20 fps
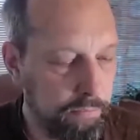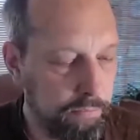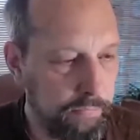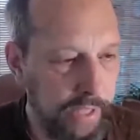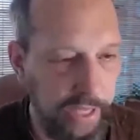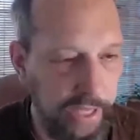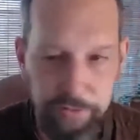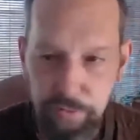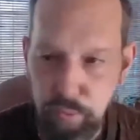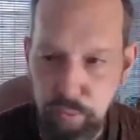
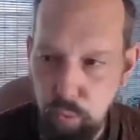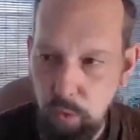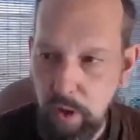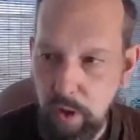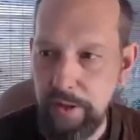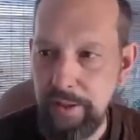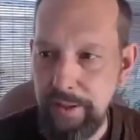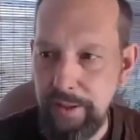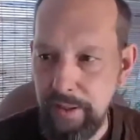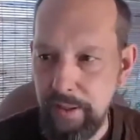that's
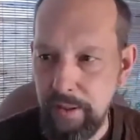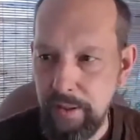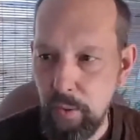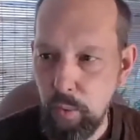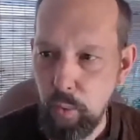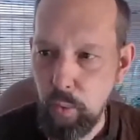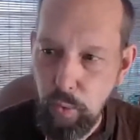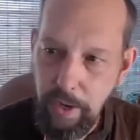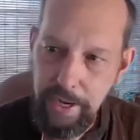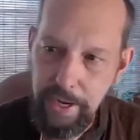one
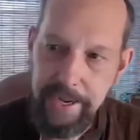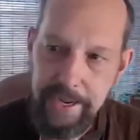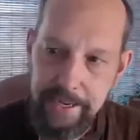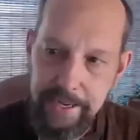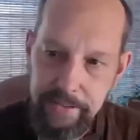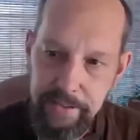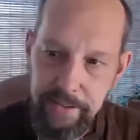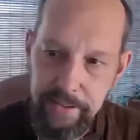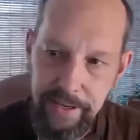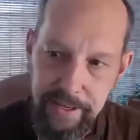
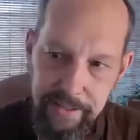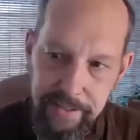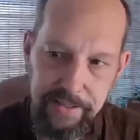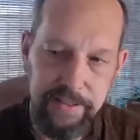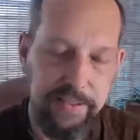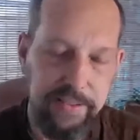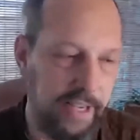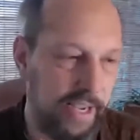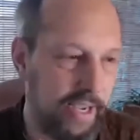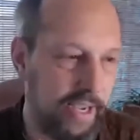way to
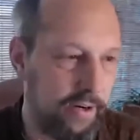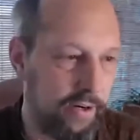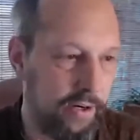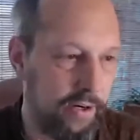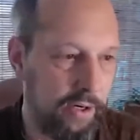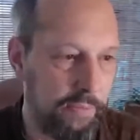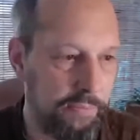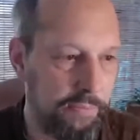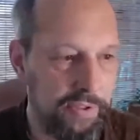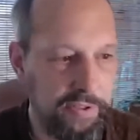understand
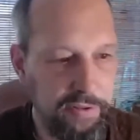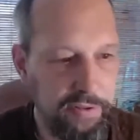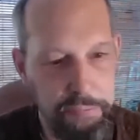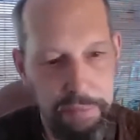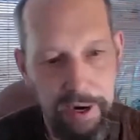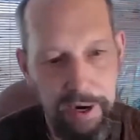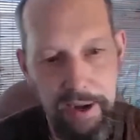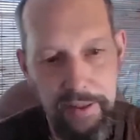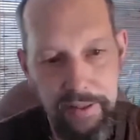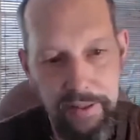herbs is
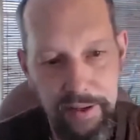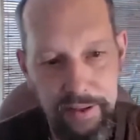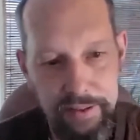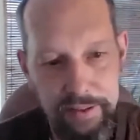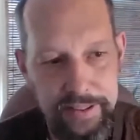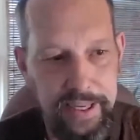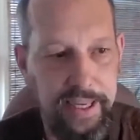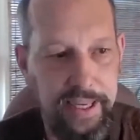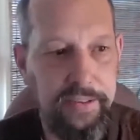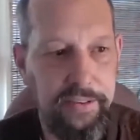by the
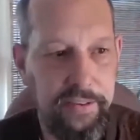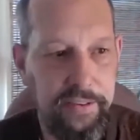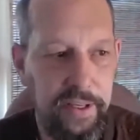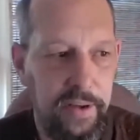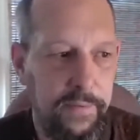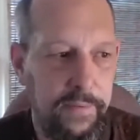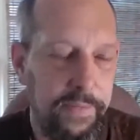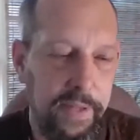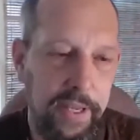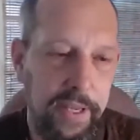taste.
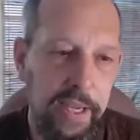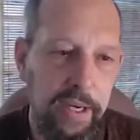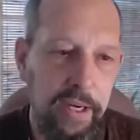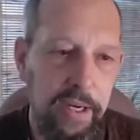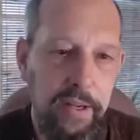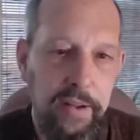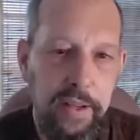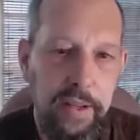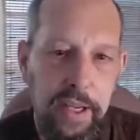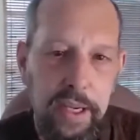And
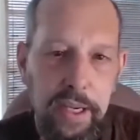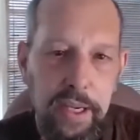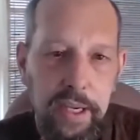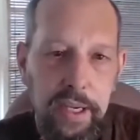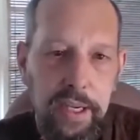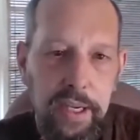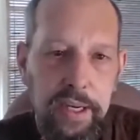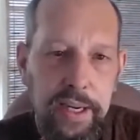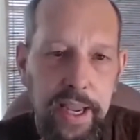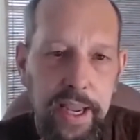
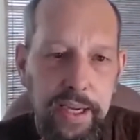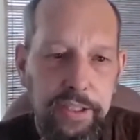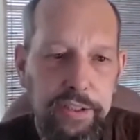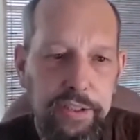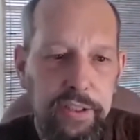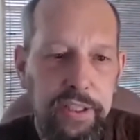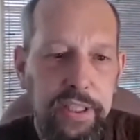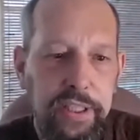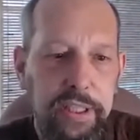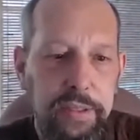
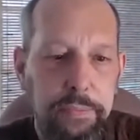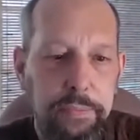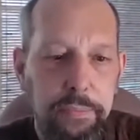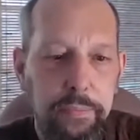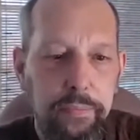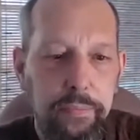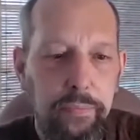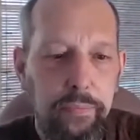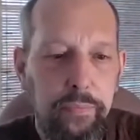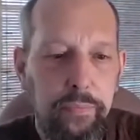actually, in
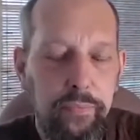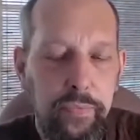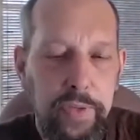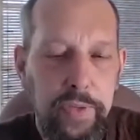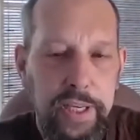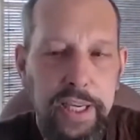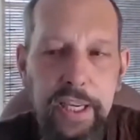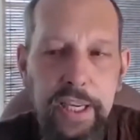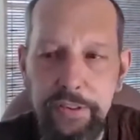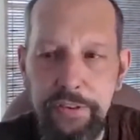
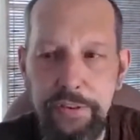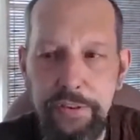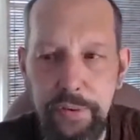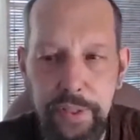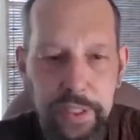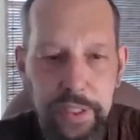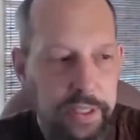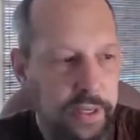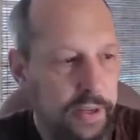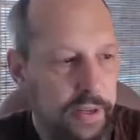
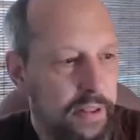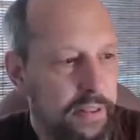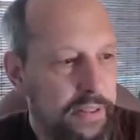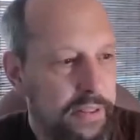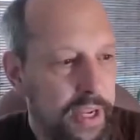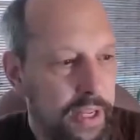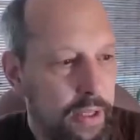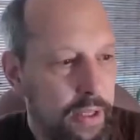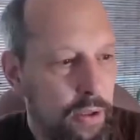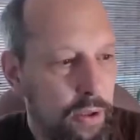history,
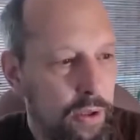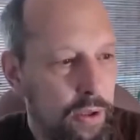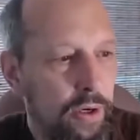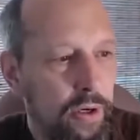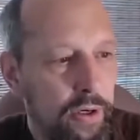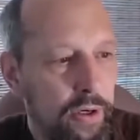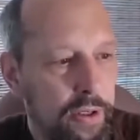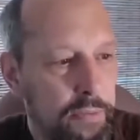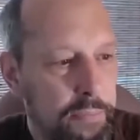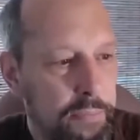they
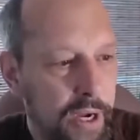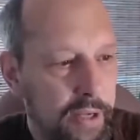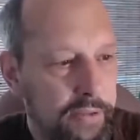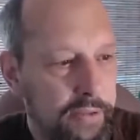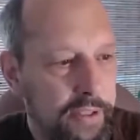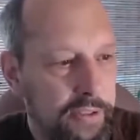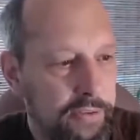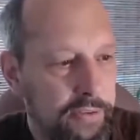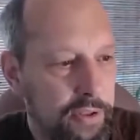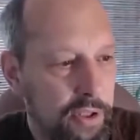learned
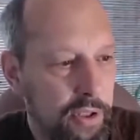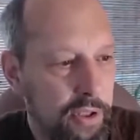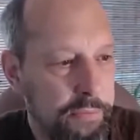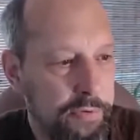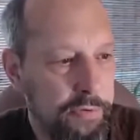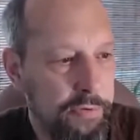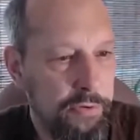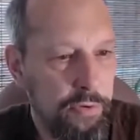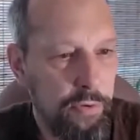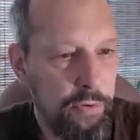about these herbs
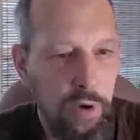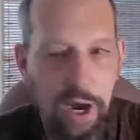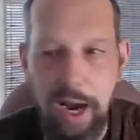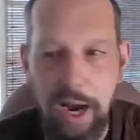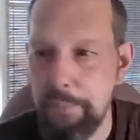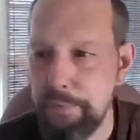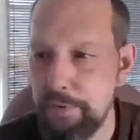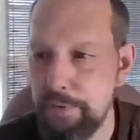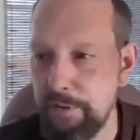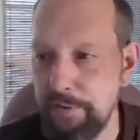through
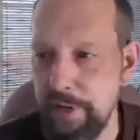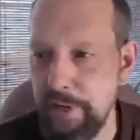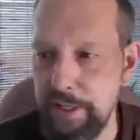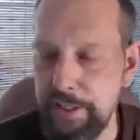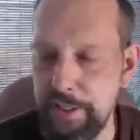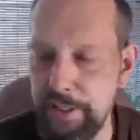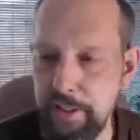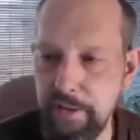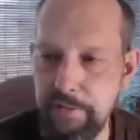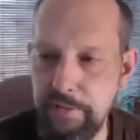
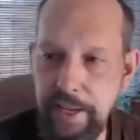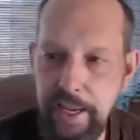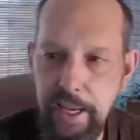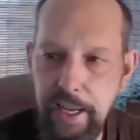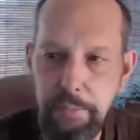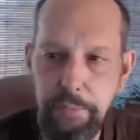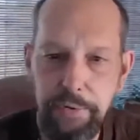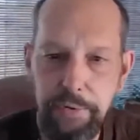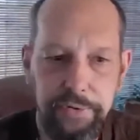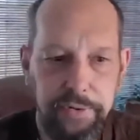observation of
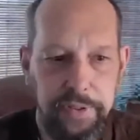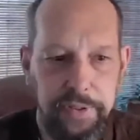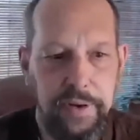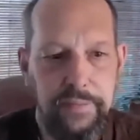animals.